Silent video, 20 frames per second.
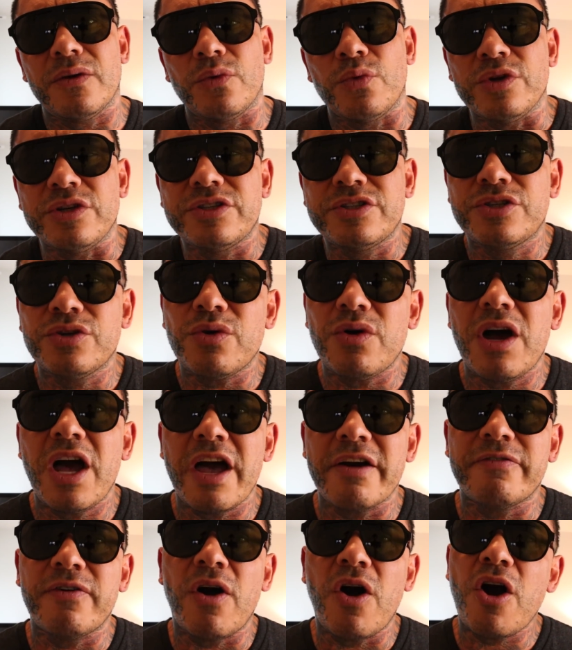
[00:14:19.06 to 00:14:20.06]
we still
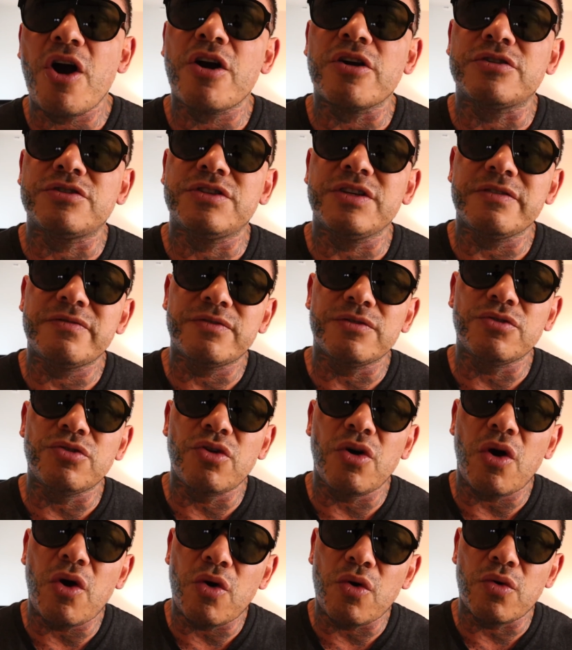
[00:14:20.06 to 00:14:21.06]
have hearts even
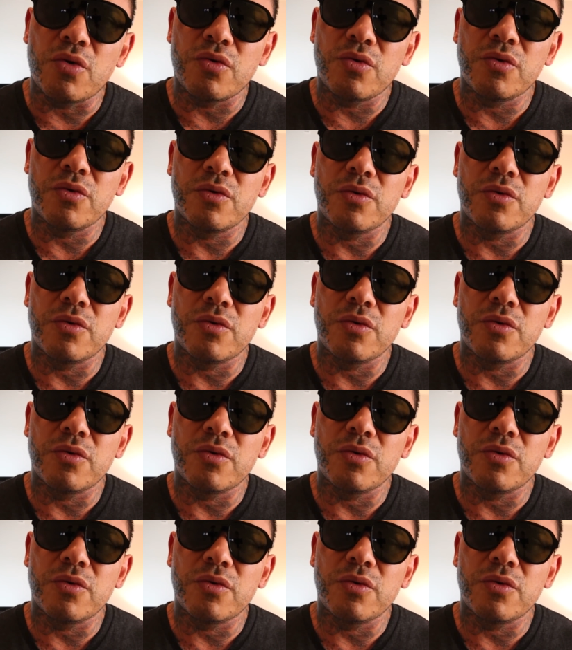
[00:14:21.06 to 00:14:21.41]
though